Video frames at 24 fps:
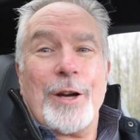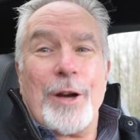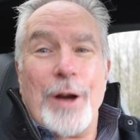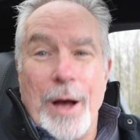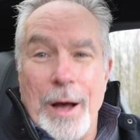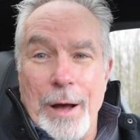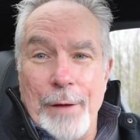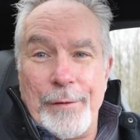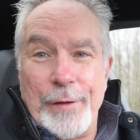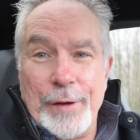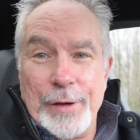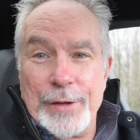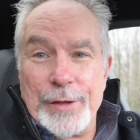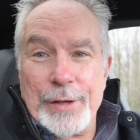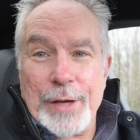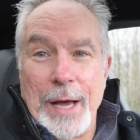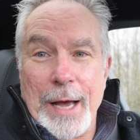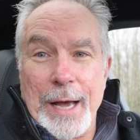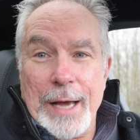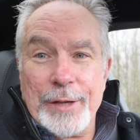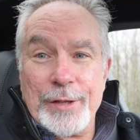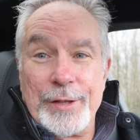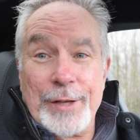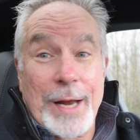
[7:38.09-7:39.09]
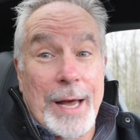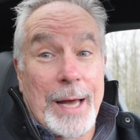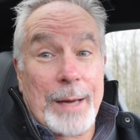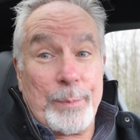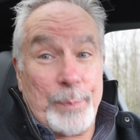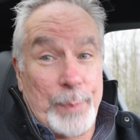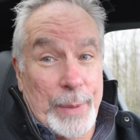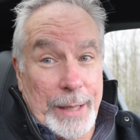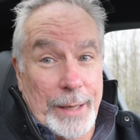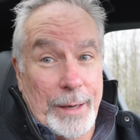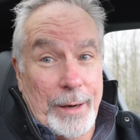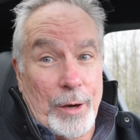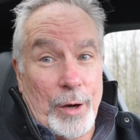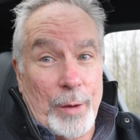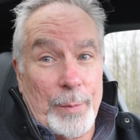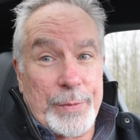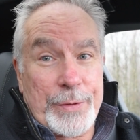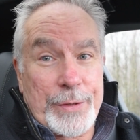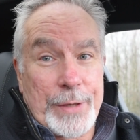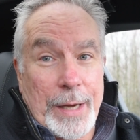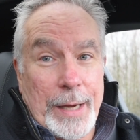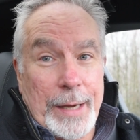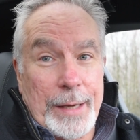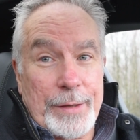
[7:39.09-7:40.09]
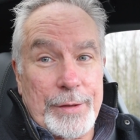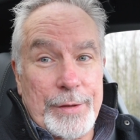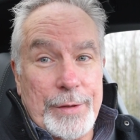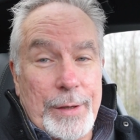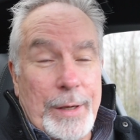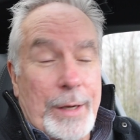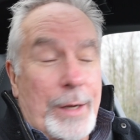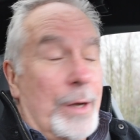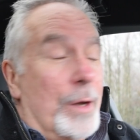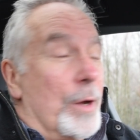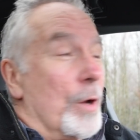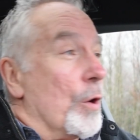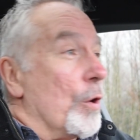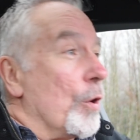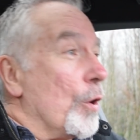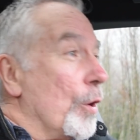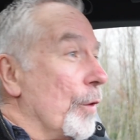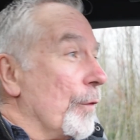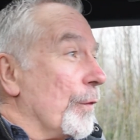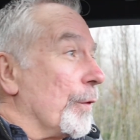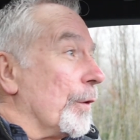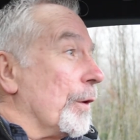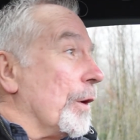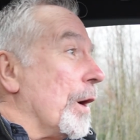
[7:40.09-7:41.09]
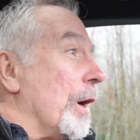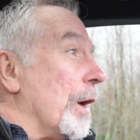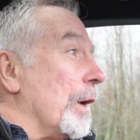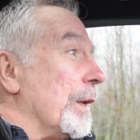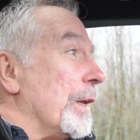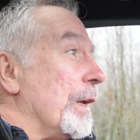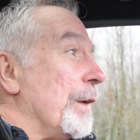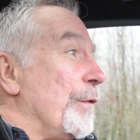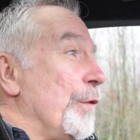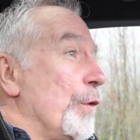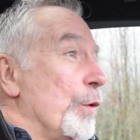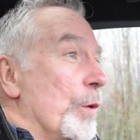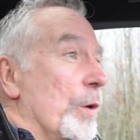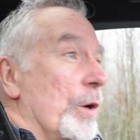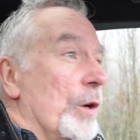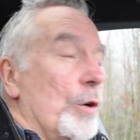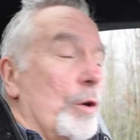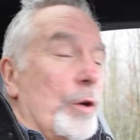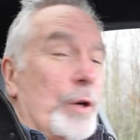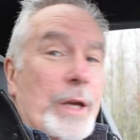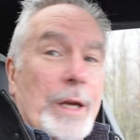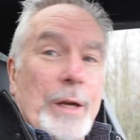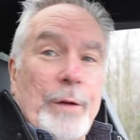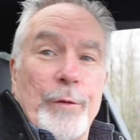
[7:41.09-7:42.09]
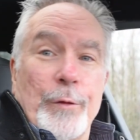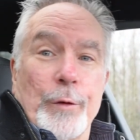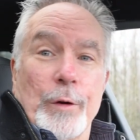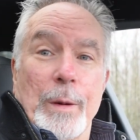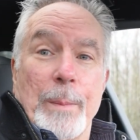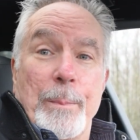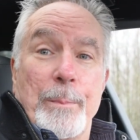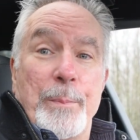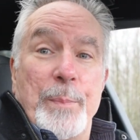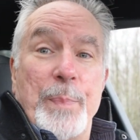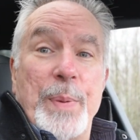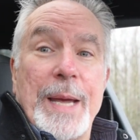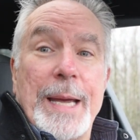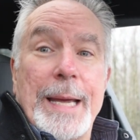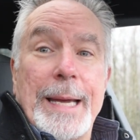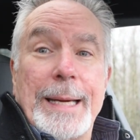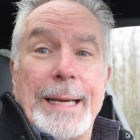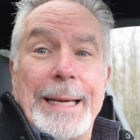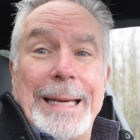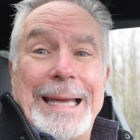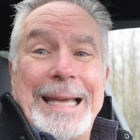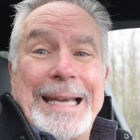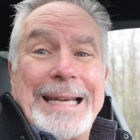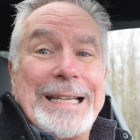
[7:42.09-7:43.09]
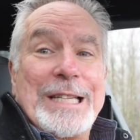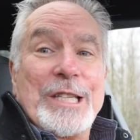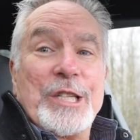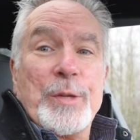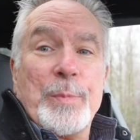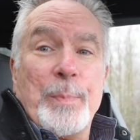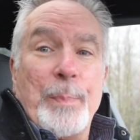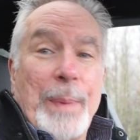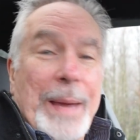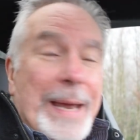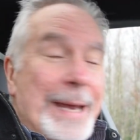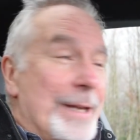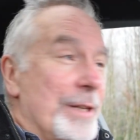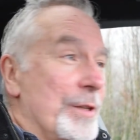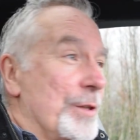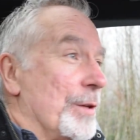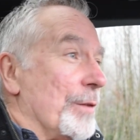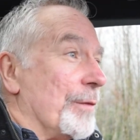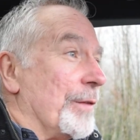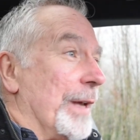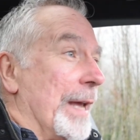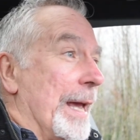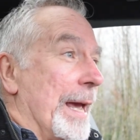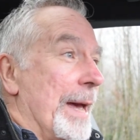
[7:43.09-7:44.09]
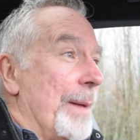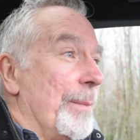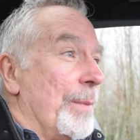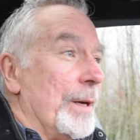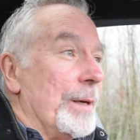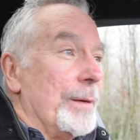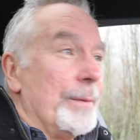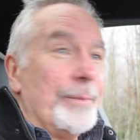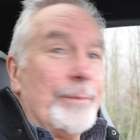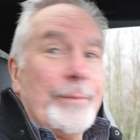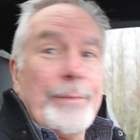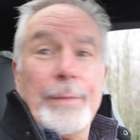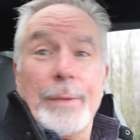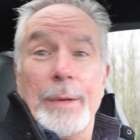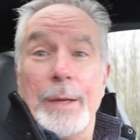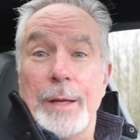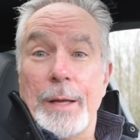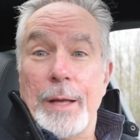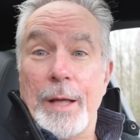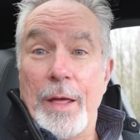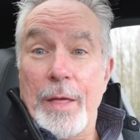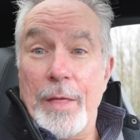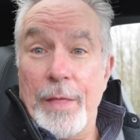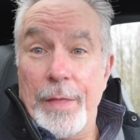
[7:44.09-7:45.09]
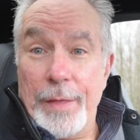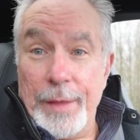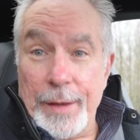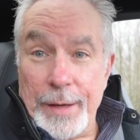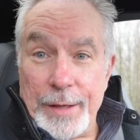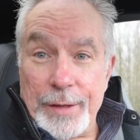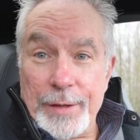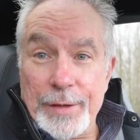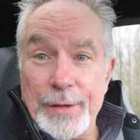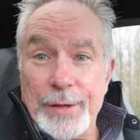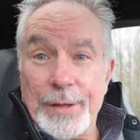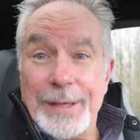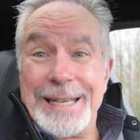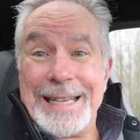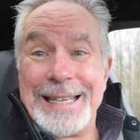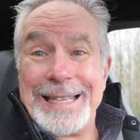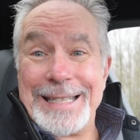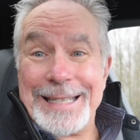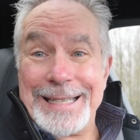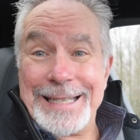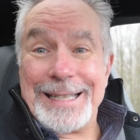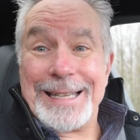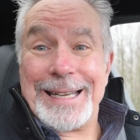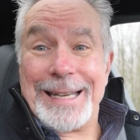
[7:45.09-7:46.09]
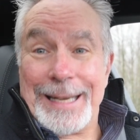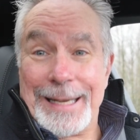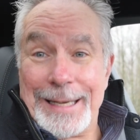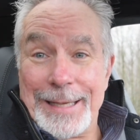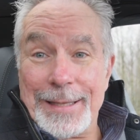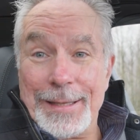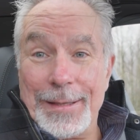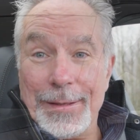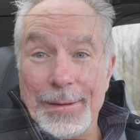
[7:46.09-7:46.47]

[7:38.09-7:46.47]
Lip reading: coffee size, not big gulp sized. Overall, if you are looking for a big, expansive cabin, this isn't it.